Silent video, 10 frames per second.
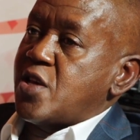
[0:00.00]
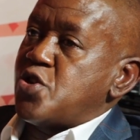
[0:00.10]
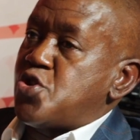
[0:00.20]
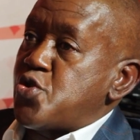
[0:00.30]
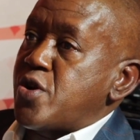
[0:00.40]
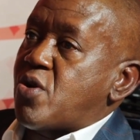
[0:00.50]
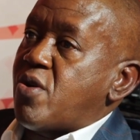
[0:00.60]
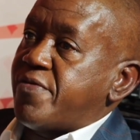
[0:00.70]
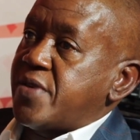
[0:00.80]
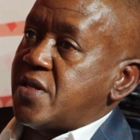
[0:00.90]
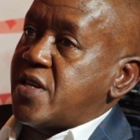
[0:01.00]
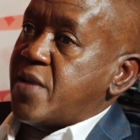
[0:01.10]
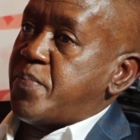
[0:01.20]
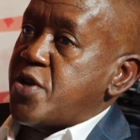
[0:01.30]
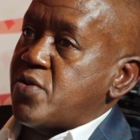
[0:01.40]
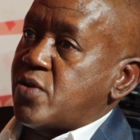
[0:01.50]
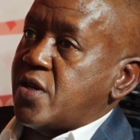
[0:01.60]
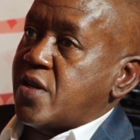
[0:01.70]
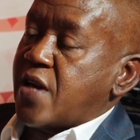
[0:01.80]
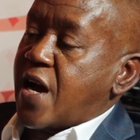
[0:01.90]
during COVID period.
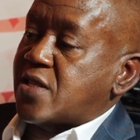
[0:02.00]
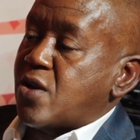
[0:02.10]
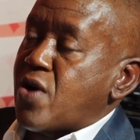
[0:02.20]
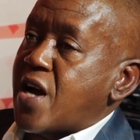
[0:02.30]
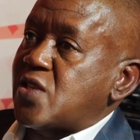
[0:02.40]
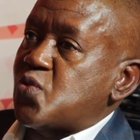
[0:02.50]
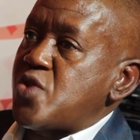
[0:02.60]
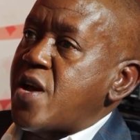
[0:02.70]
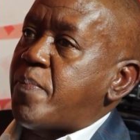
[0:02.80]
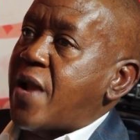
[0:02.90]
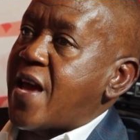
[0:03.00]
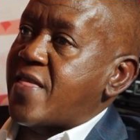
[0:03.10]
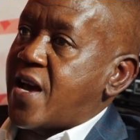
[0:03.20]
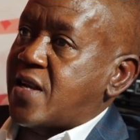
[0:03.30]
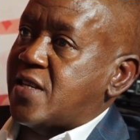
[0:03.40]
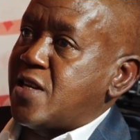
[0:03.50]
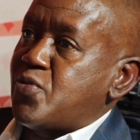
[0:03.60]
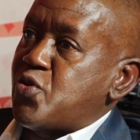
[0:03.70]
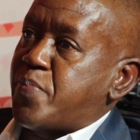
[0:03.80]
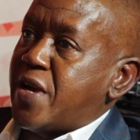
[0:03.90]
As long as we apply that and
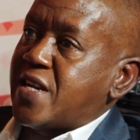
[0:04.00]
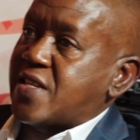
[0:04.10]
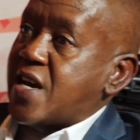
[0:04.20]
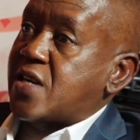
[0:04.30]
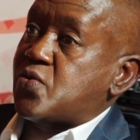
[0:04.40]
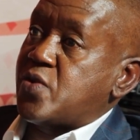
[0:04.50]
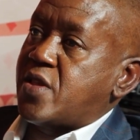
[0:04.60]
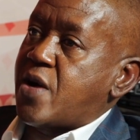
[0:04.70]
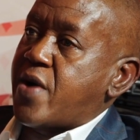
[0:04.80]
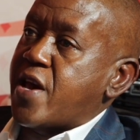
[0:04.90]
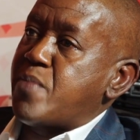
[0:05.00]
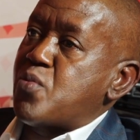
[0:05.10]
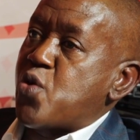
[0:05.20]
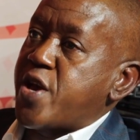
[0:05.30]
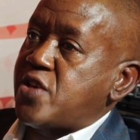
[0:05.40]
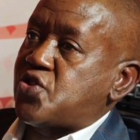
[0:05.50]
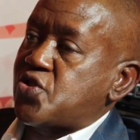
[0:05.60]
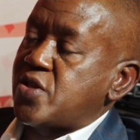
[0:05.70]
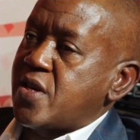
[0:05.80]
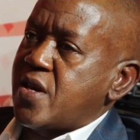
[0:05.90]
we blend that with our
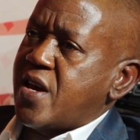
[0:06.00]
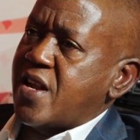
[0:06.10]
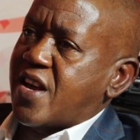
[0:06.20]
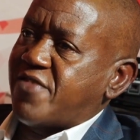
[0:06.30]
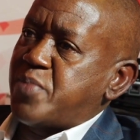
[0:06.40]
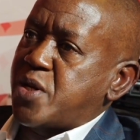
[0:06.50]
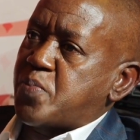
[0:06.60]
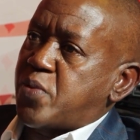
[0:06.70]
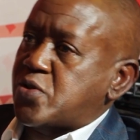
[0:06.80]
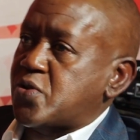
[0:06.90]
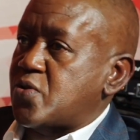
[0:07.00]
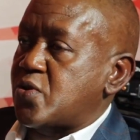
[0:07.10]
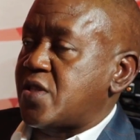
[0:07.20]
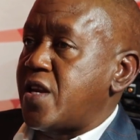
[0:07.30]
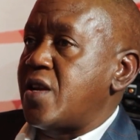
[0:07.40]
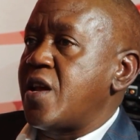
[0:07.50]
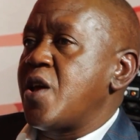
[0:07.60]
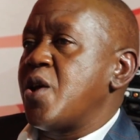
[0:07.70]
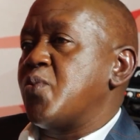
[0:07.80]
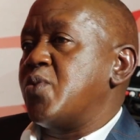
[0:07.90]
MOH and government protocols, then
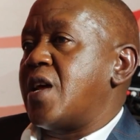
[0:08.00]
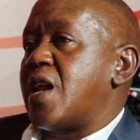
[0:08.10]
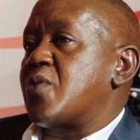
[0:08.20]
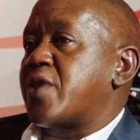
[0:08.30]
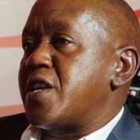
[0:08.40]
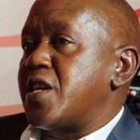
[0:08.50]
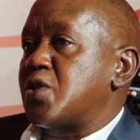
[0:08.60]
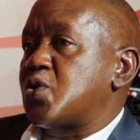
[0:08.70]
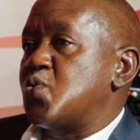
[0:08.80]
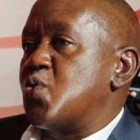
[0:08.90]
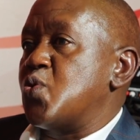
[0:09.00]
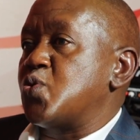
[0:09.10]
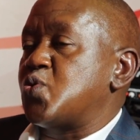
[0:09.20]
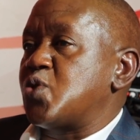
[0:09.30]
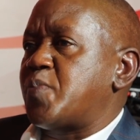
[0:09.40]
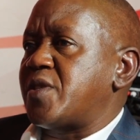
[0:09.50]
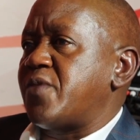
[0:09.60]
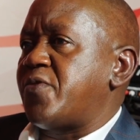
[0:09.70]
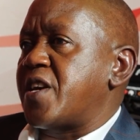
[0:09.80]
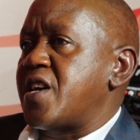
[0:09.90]
would allow Kenyans to go to
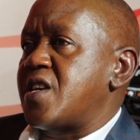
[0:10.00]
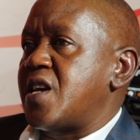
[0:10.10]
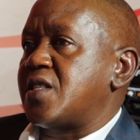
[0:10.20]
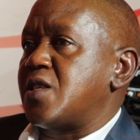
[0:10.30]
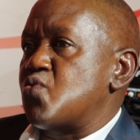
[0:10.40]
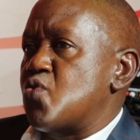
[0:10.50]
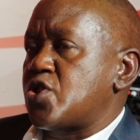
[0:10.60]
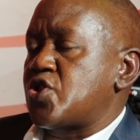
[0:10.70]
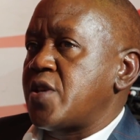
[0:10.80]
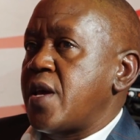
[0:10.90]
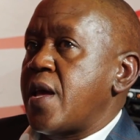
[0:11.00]
specific areas and watch.